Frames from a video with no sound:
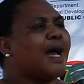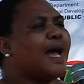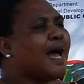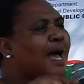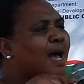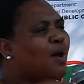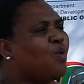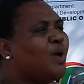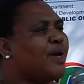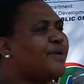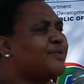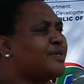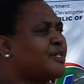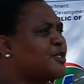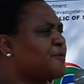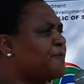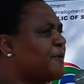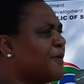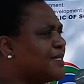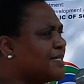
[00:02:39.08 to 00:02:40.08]
our
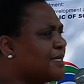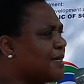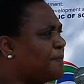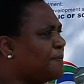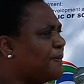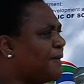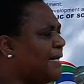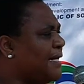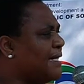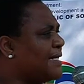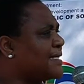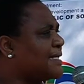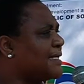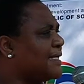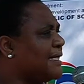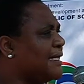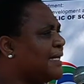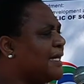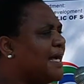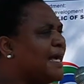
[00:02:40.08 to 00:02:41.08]

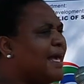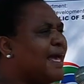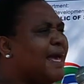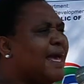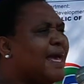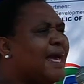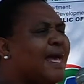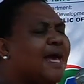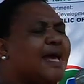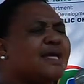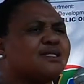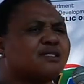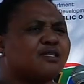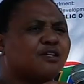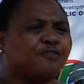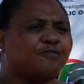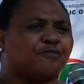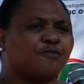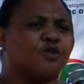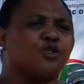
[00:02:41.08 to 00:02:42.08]
responsibility as
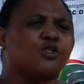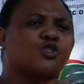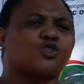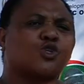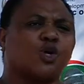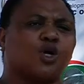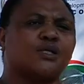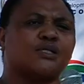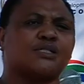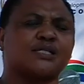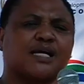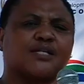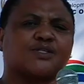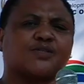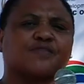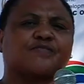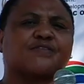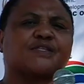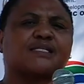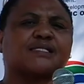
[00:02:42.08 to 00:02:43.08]
the foot soldiers
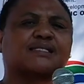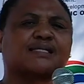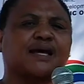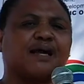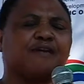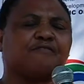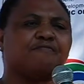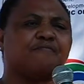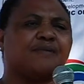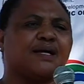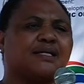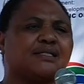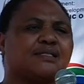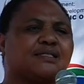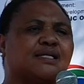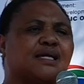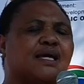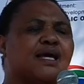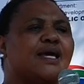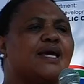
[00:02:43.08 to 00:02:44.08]
of this
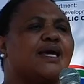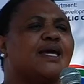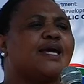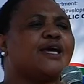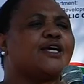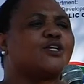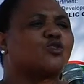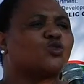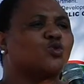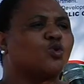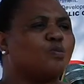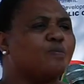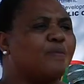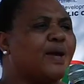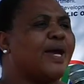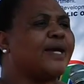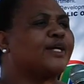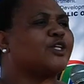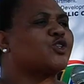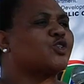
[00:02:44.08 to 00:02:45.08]
government is to
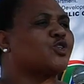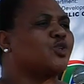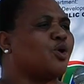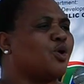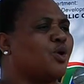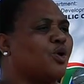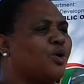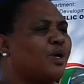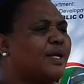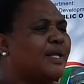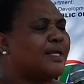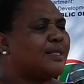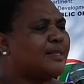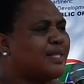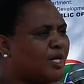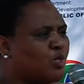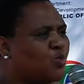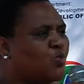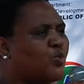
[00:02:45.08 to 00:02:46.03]
make sure that